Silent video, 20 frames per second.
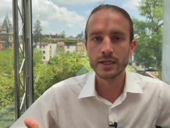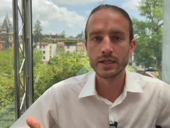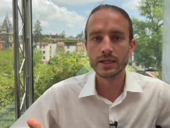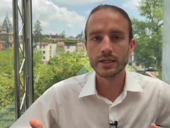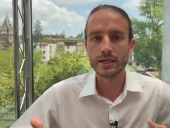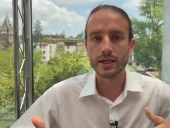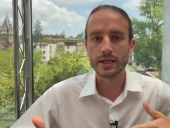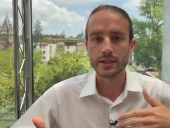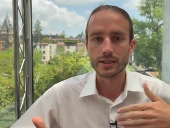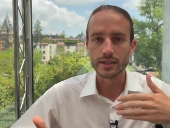
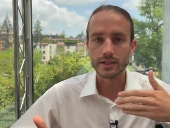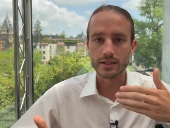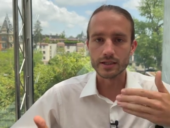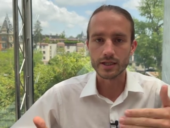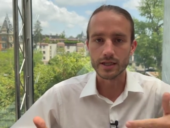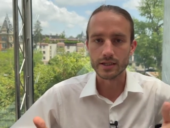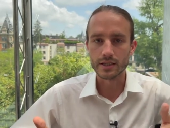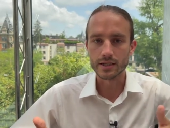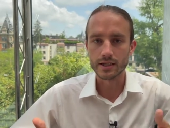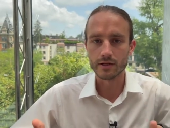and that
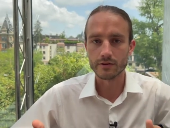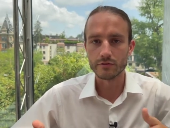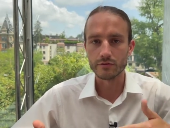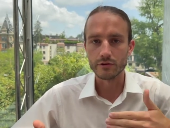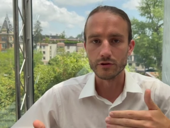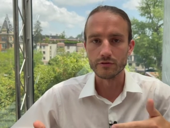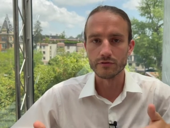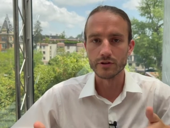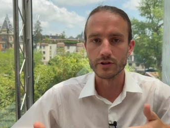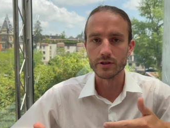can then
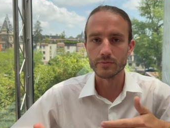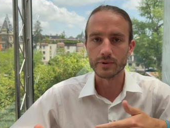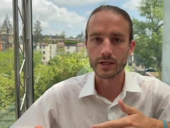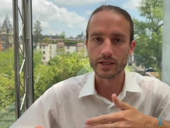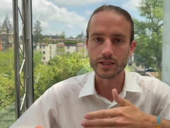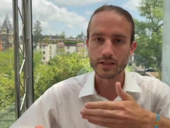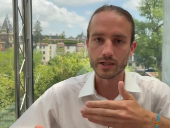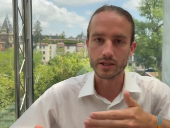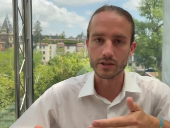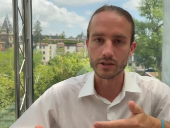fulfill my
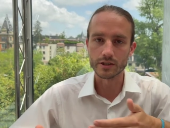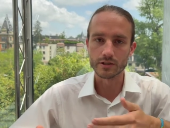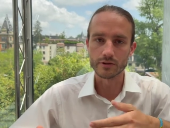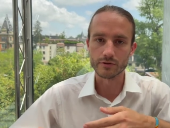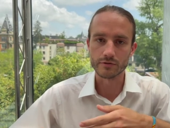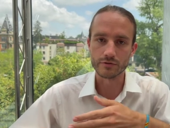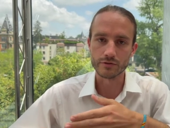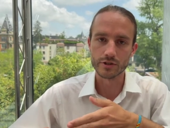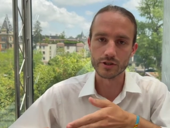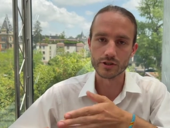target
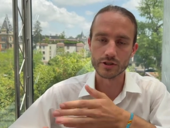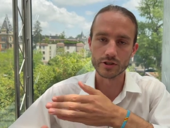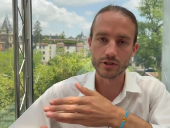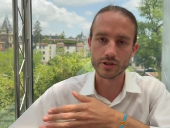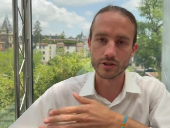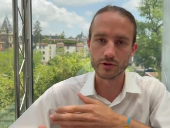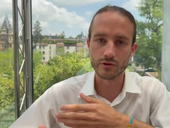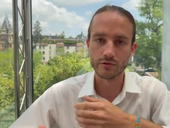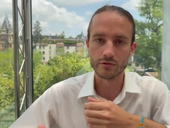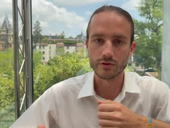of reaching the
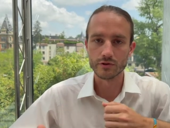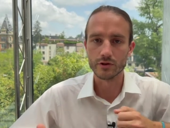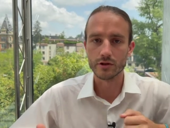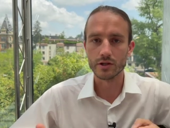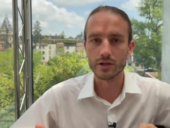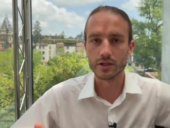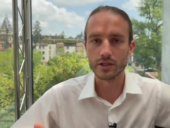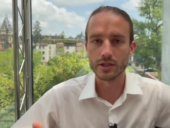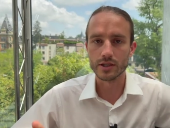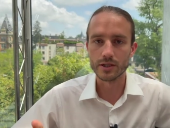
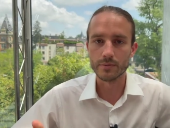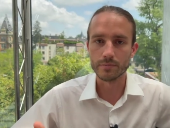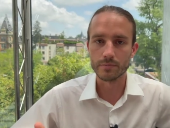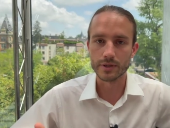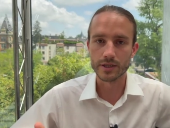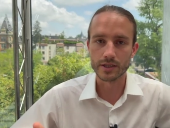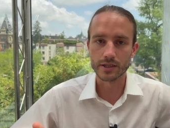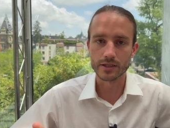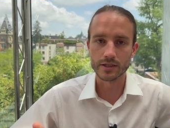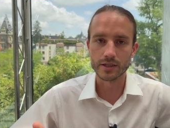overall
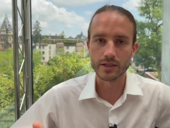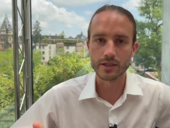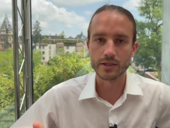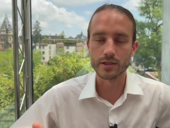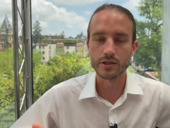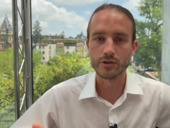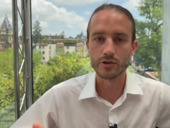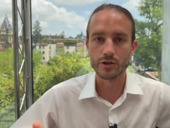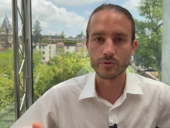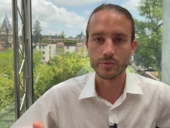impact that I
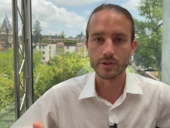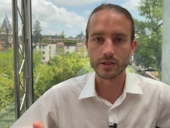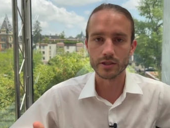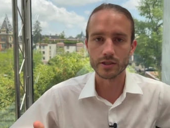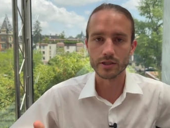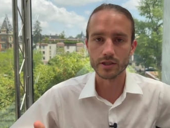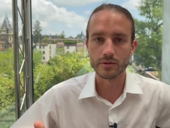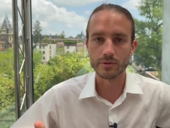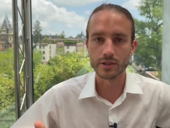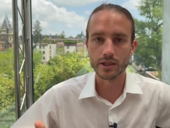determined in
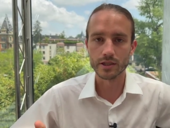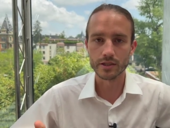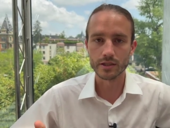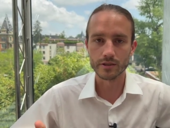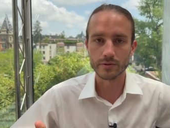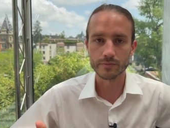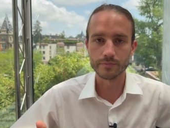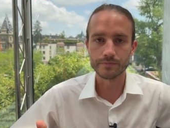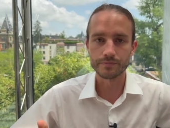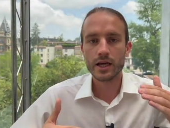the
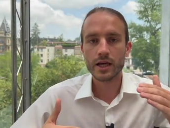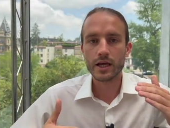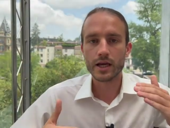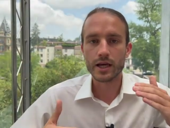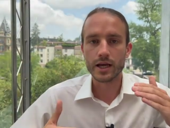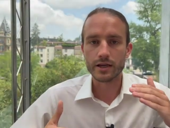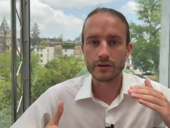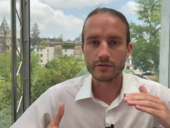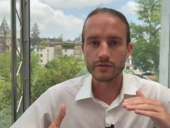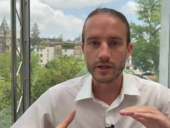beginning.
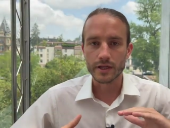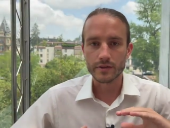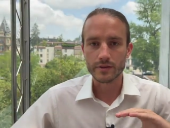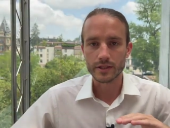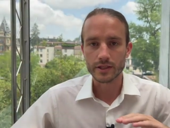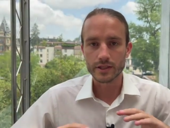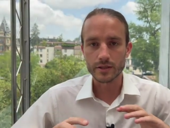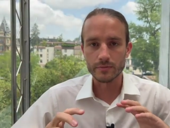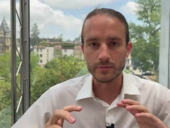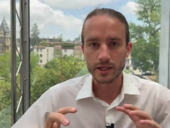I
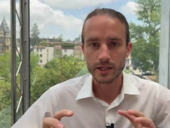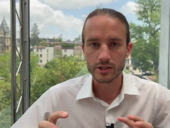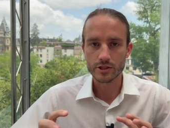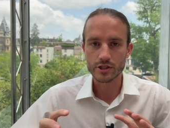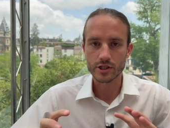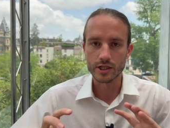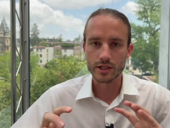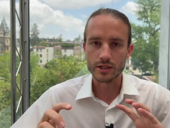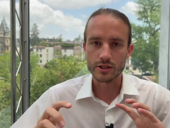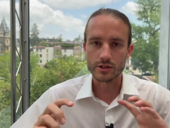think the main
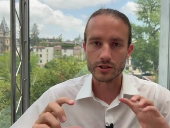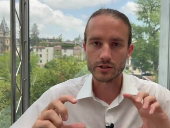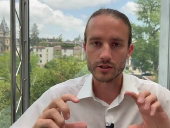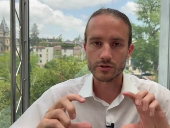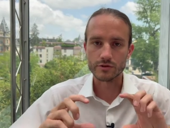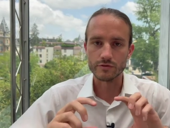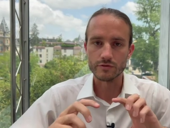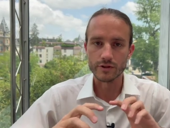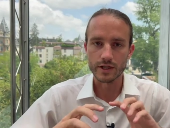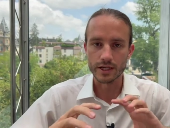challenge is
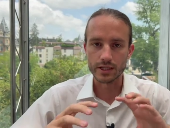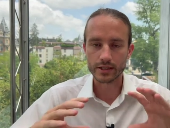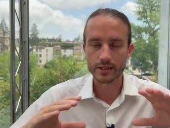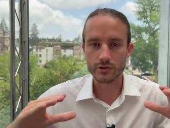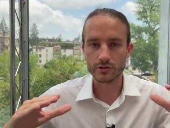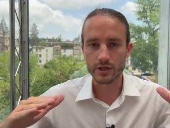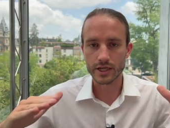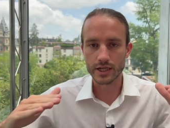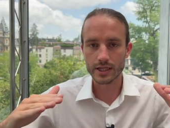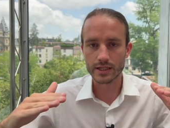to find the
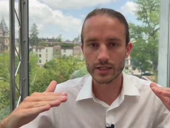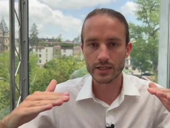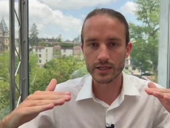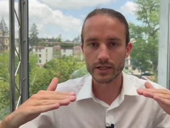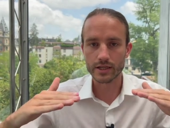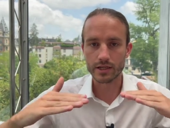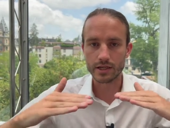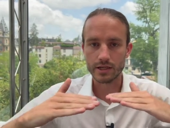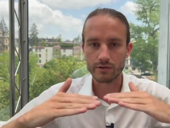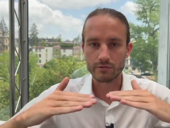right
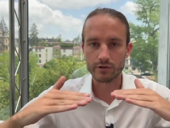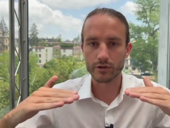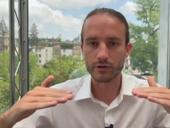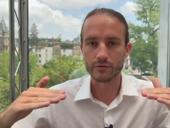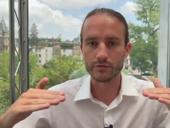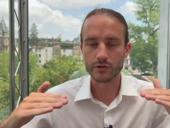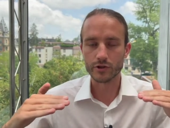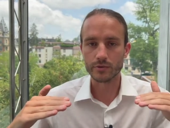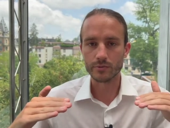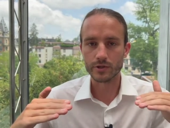level
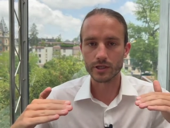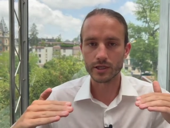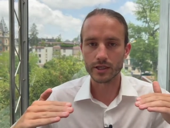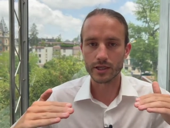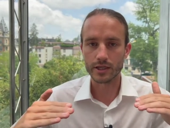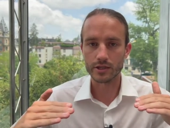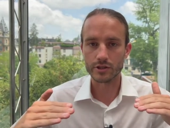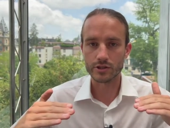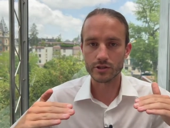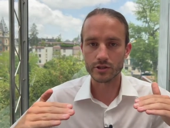of
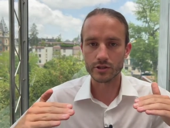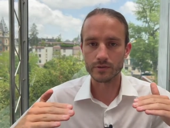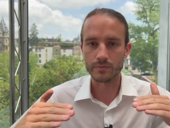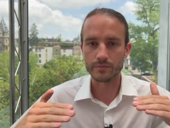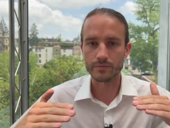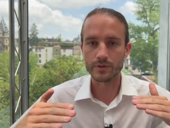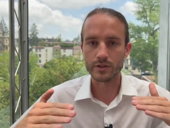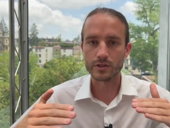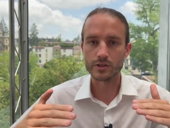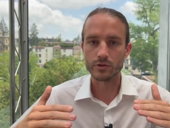communication.
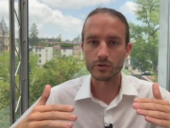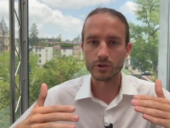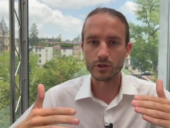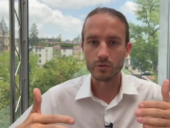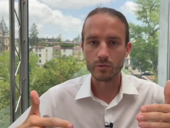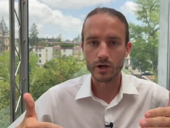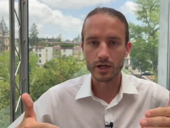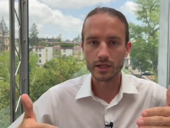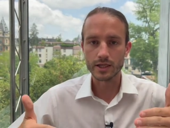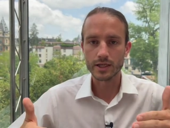So on the
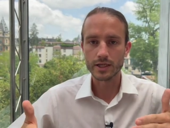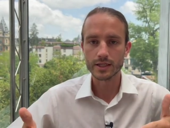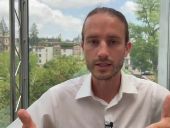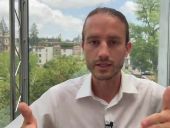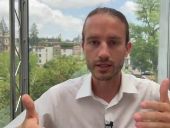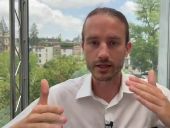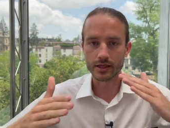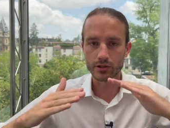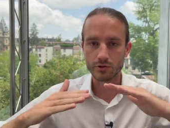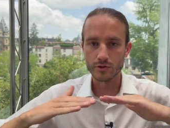one hand,
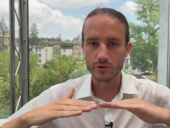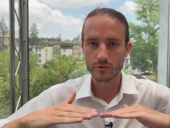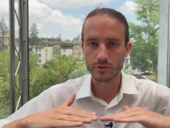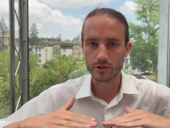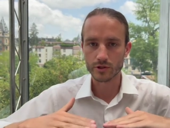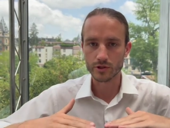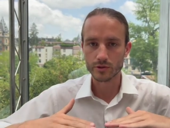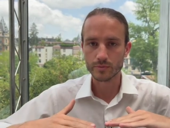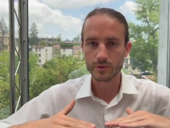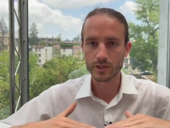I don't want
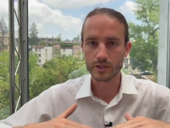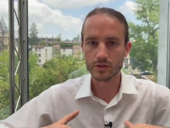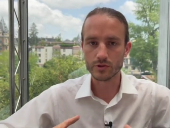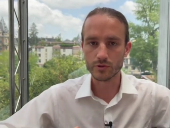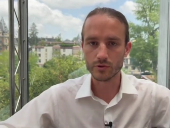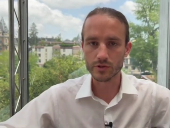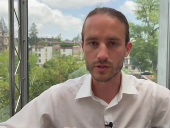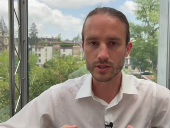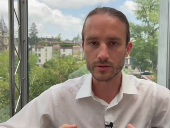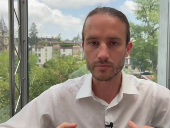to be too
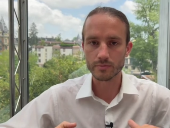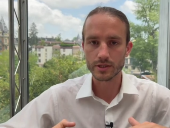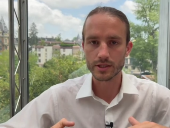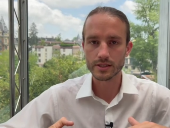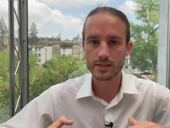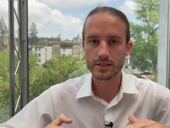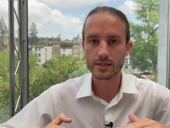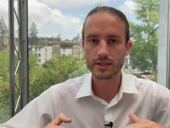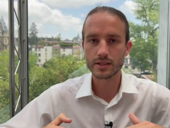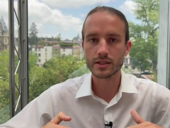
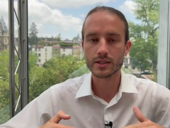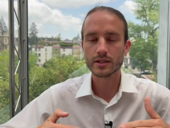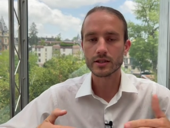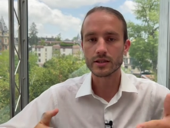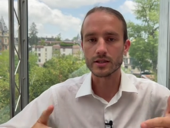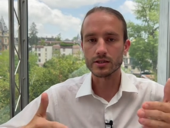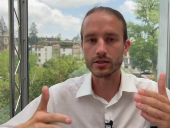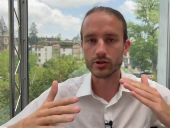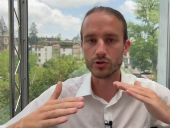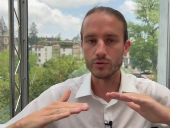simplistic,
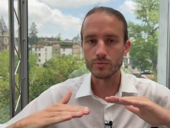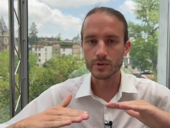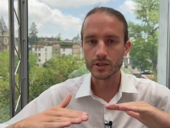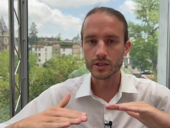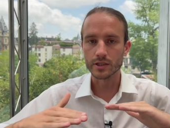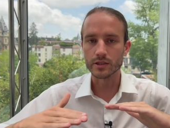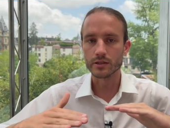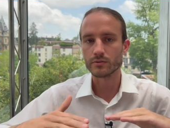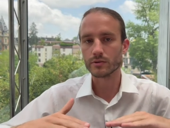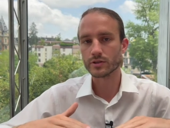
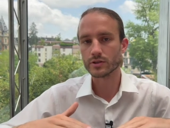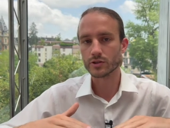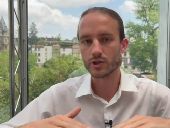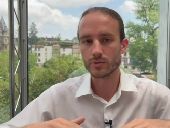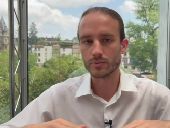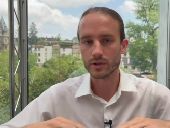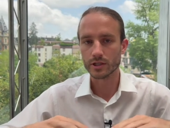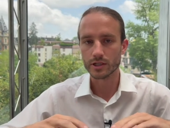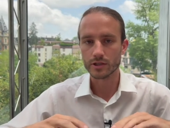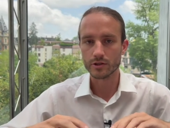assuming what's
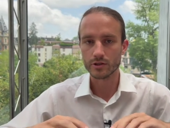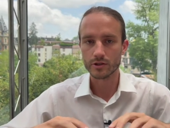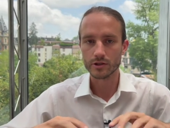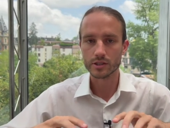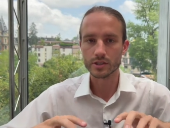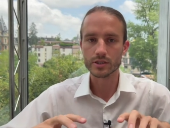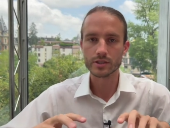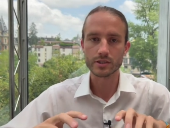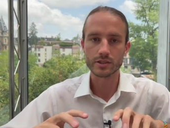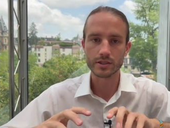commonly
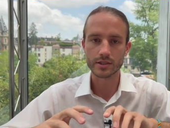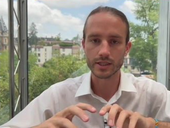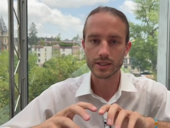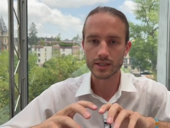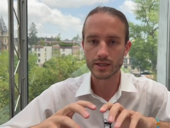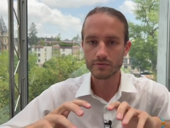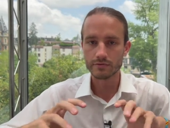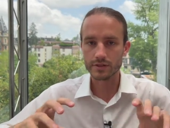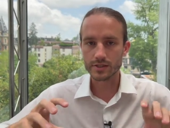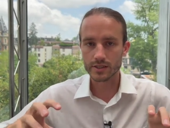called the
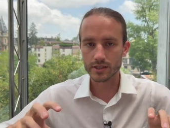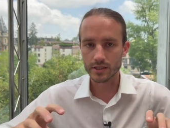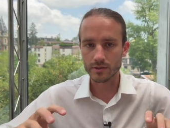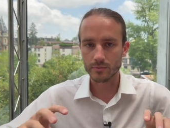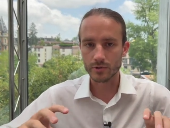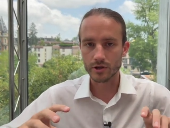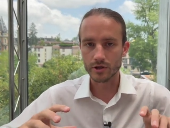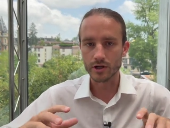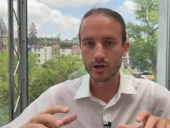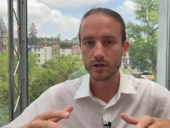deficit
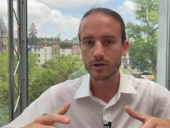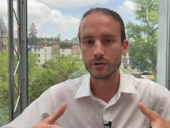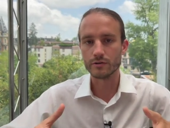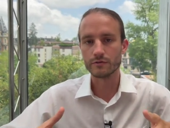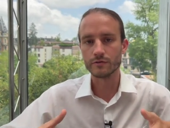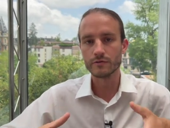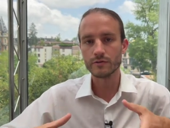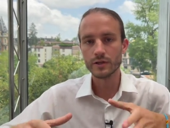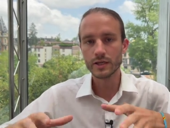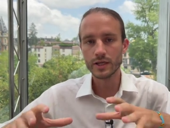model of